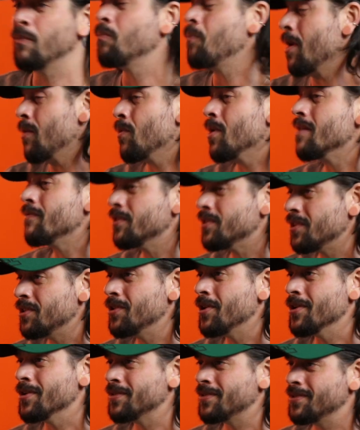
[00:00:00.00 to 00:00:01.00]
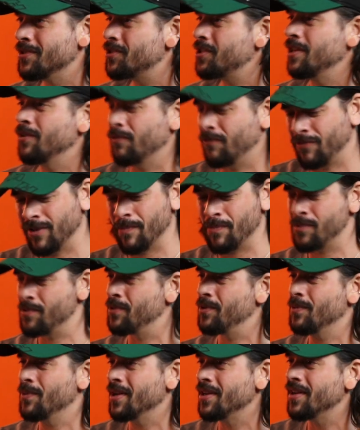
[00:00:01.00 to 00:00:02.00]
my, my wife is a nurse and she flipped
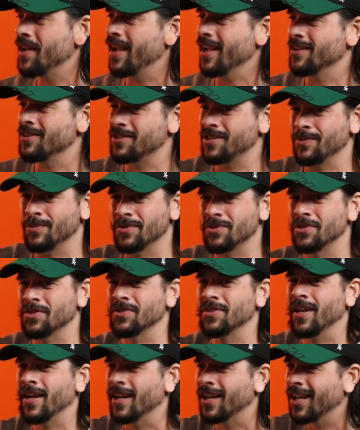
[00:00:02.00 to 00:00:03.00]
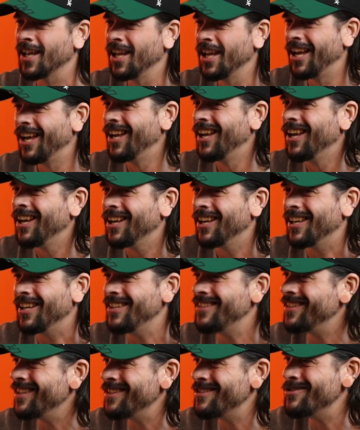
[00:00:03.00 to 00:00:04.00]
through the one day and she was just like,
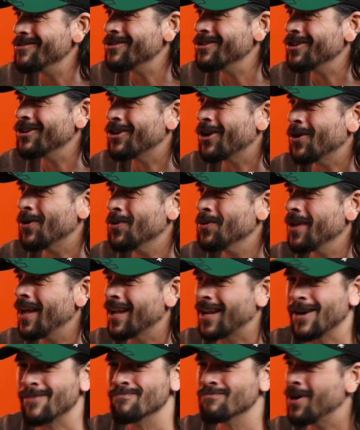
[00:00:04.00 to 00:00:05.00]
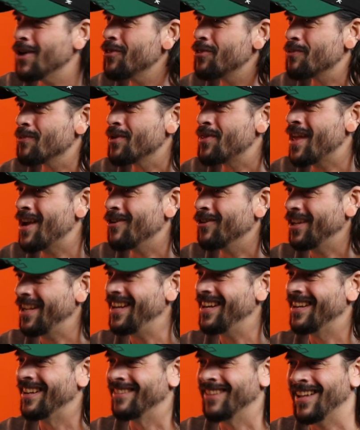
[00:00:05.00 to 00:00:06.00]
he says you can go like a month without
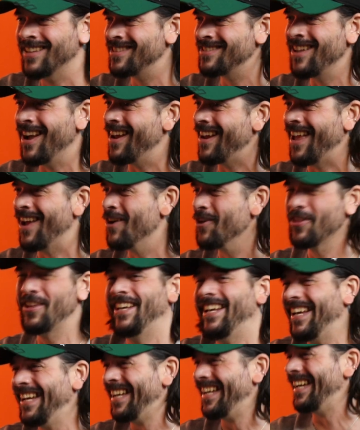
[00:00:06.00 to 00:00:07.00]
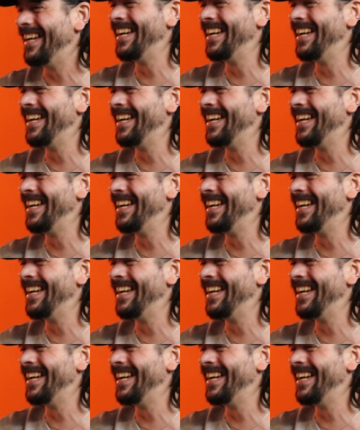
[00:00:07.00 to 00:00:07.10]
eating. That's not healthy.